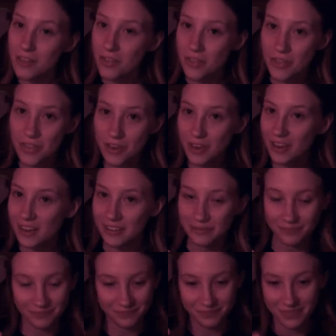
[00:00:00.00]
the
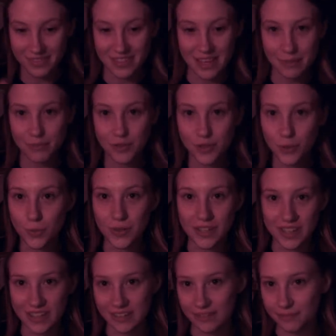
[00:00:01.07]

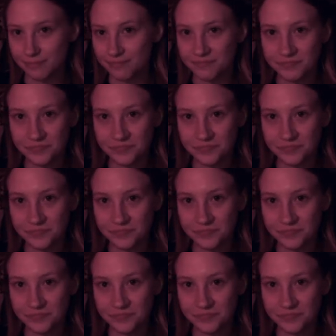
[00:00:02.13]
Neptunian